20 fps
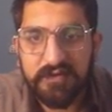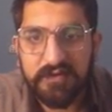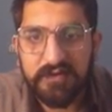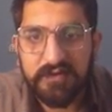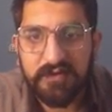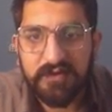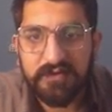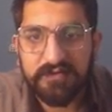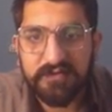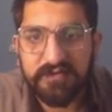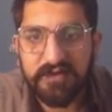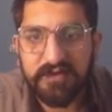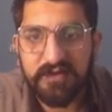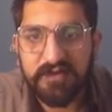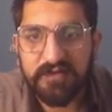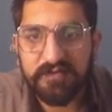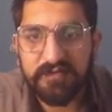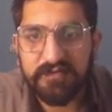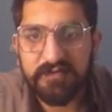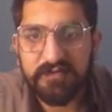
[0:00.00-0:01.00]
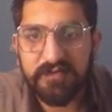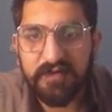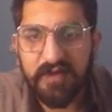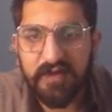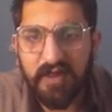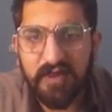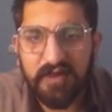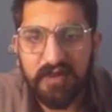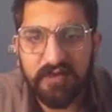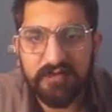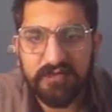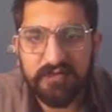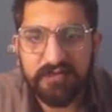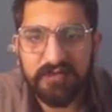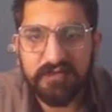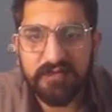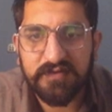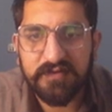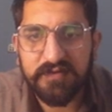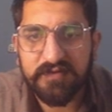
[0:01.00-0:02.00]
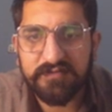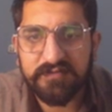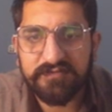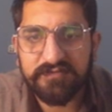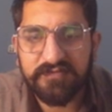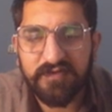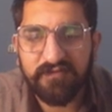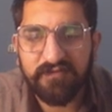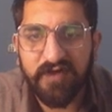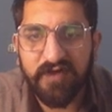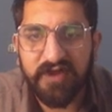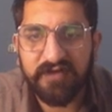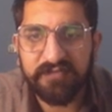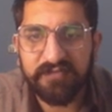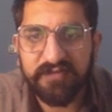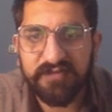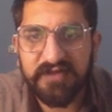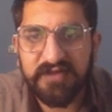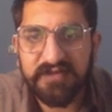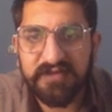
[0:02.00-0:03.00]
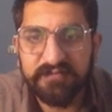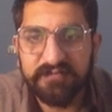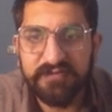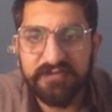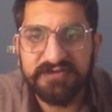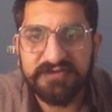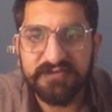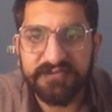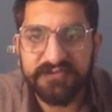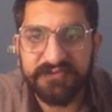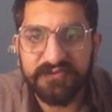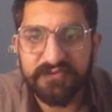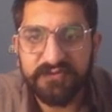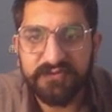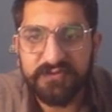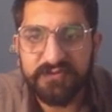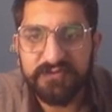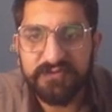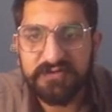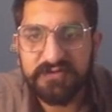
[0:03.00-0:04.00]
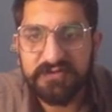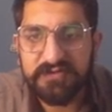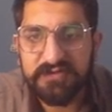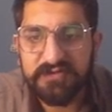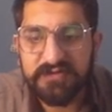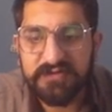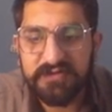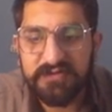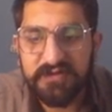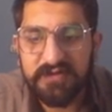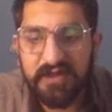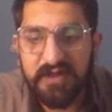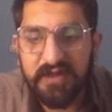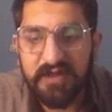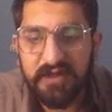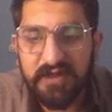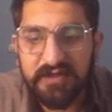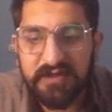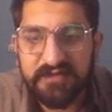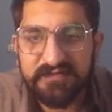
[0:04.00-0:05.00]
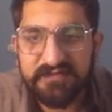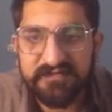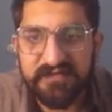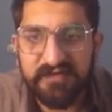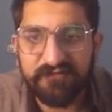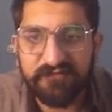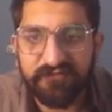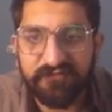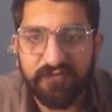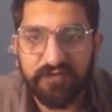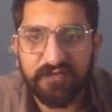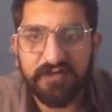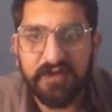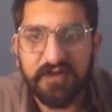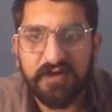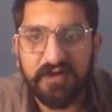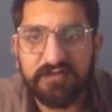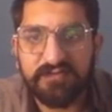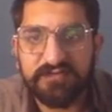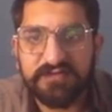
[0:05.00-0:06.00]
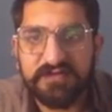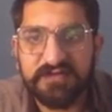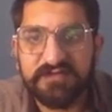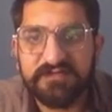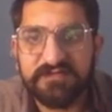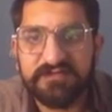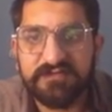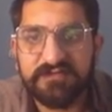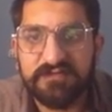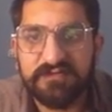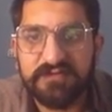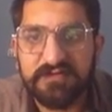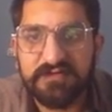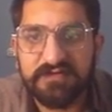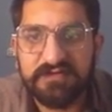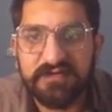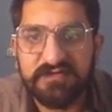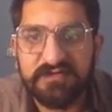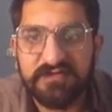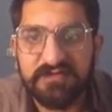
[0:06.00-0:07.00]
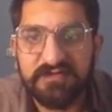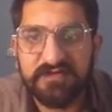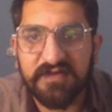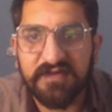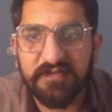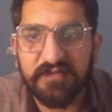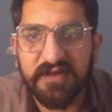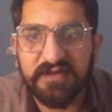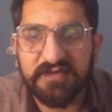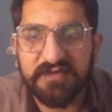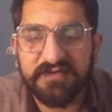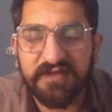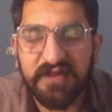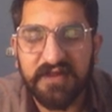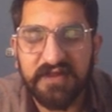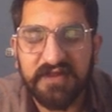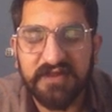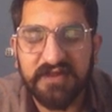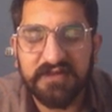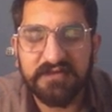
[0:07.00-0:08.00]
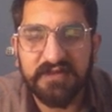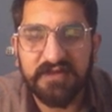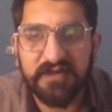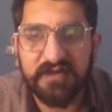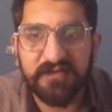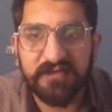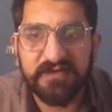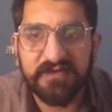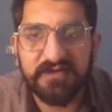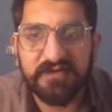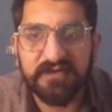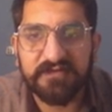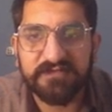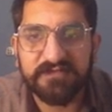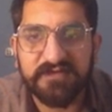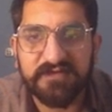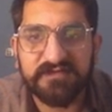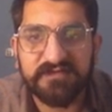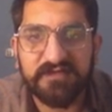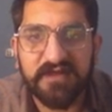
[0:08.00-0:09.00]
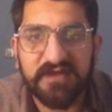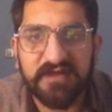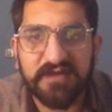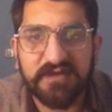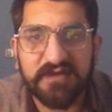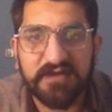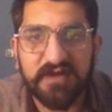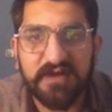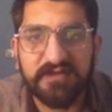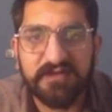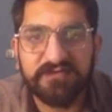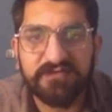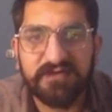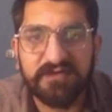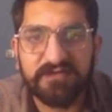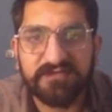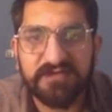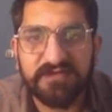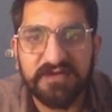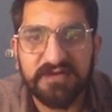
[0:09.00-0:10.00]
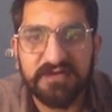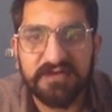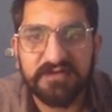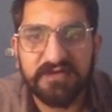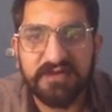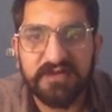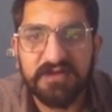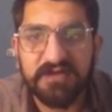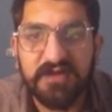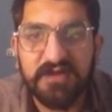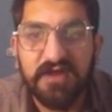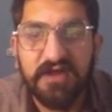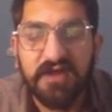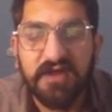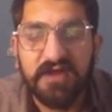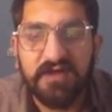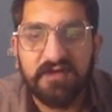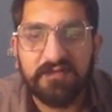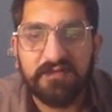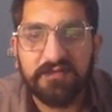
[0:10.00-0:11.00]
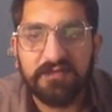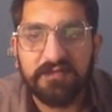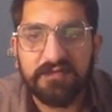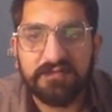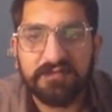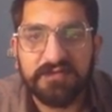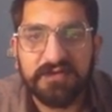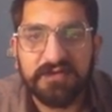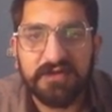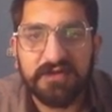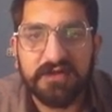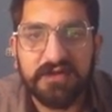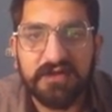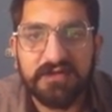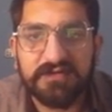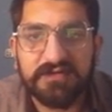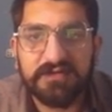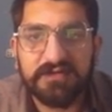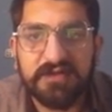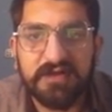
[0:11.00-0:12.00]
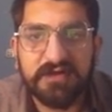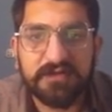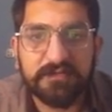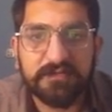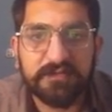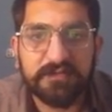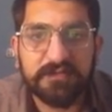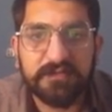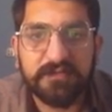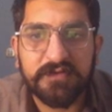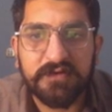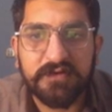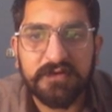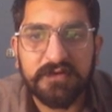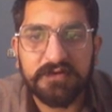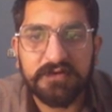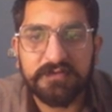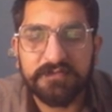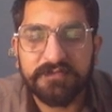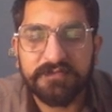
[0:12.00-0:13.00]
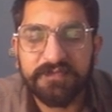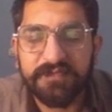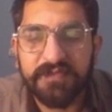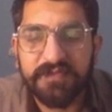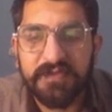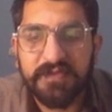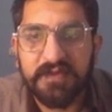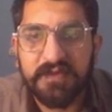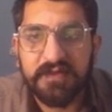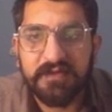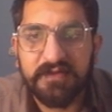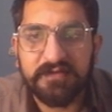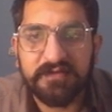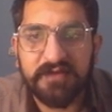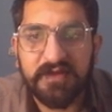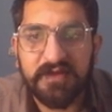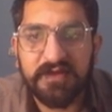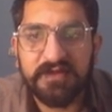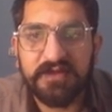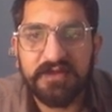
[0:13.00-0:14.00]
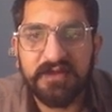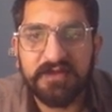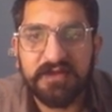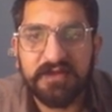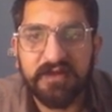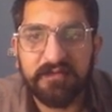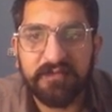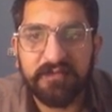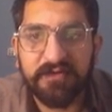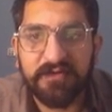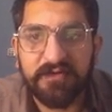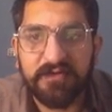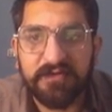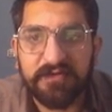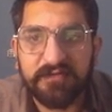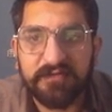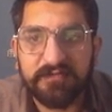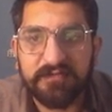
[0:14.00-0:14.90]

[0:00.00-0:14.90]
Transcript: The white plays bishop to c4. Now this is the main Italian game, and just like as you have seen in the uh, in the uh, England gambit, or